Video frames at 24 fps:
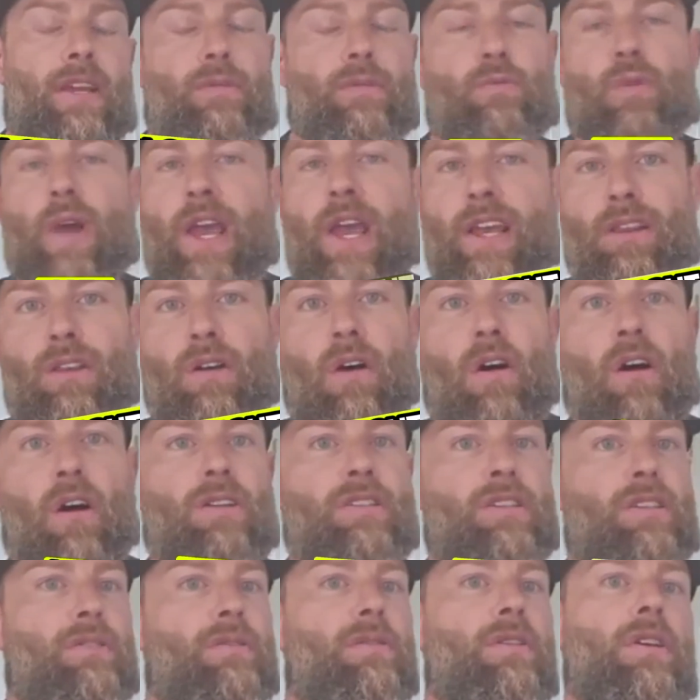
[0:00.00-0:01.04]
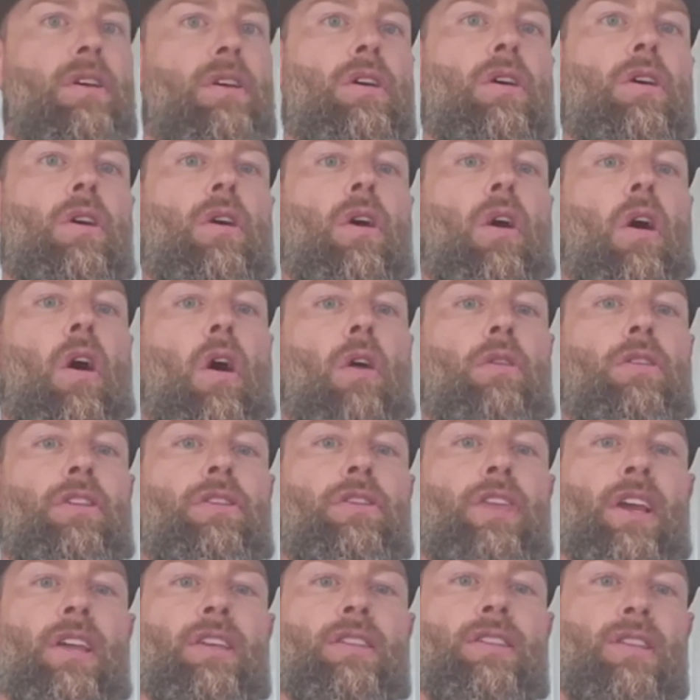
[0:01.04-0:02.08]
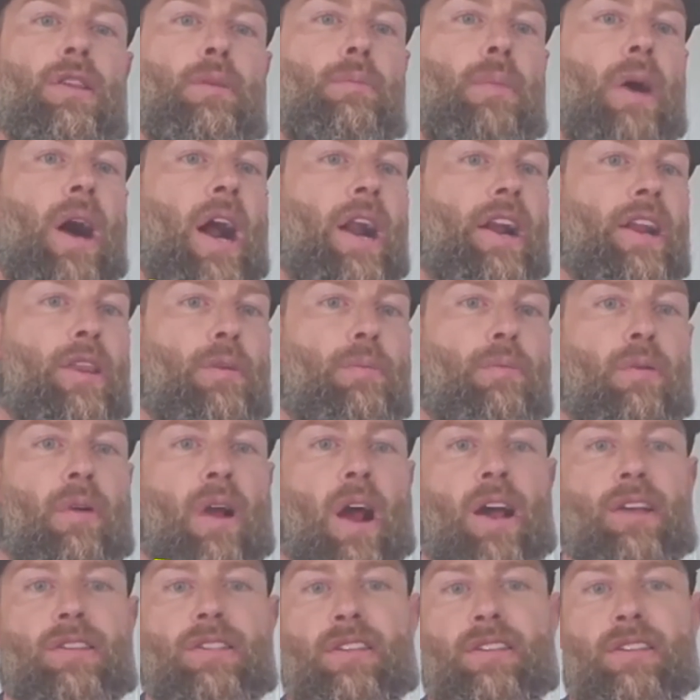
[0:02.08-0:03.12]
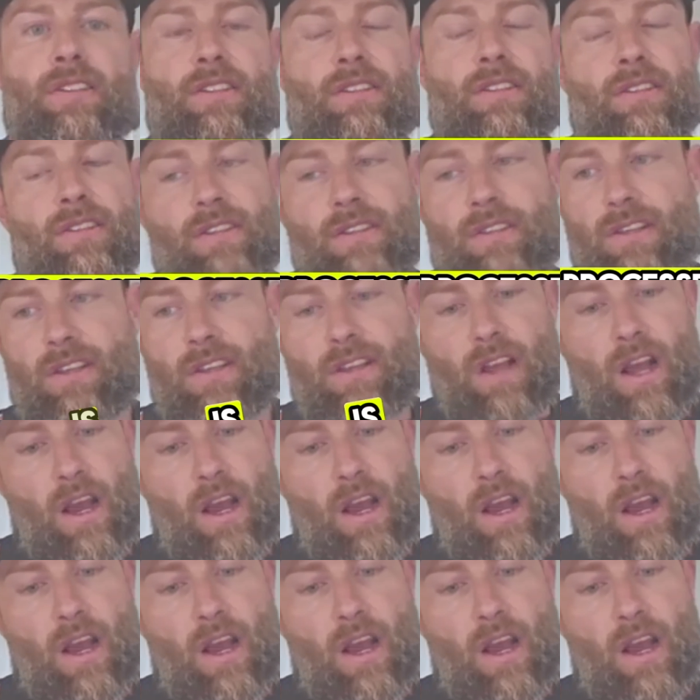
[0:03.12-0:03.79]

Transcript: and weight loss and all the things in the body, the processes